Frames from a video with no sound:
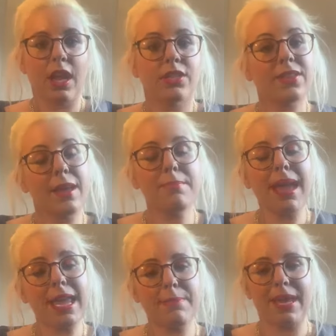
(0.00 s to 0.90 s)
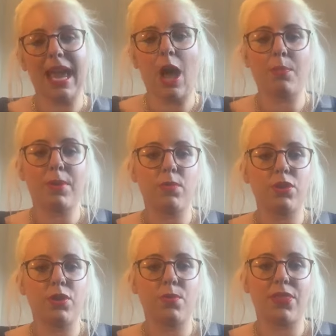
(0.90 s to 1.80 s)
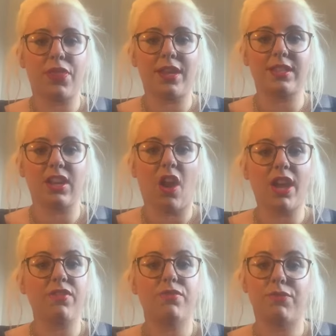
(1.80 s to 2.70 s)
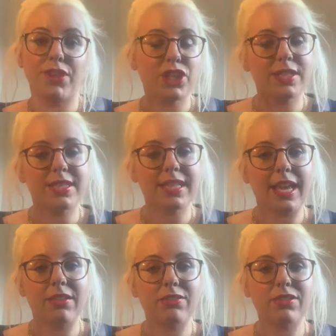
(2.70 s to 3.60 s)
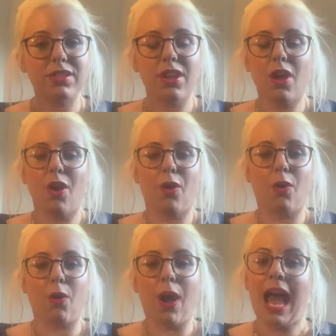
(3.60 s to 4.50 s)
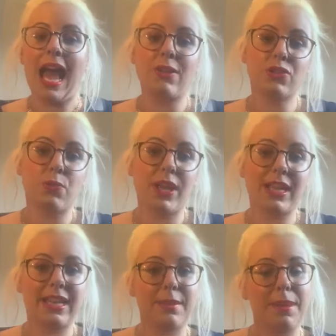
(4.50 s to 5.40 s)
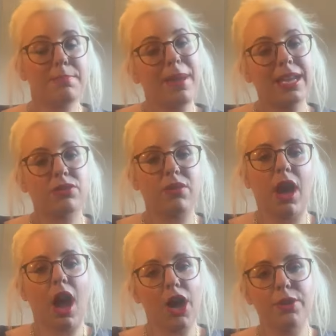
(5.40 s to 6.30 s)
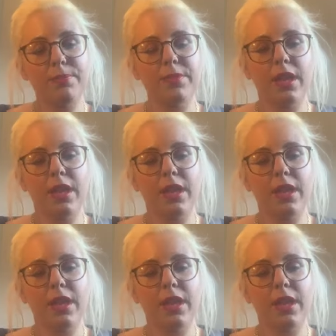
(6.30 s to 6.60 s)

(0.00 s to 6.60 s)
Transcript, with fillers: So that may be helping you with things like revision skills or how to work a little bit better at home